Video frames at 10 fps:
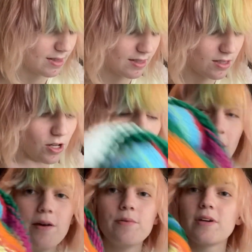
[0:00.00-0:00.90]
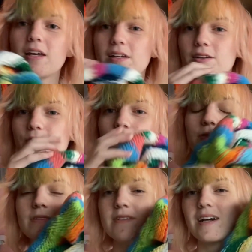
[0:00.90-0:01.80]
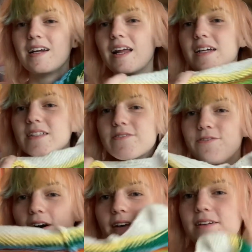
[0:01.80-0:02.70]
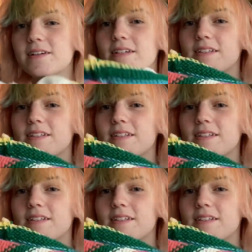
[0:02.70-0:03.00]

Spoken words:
So I will get you a nice fun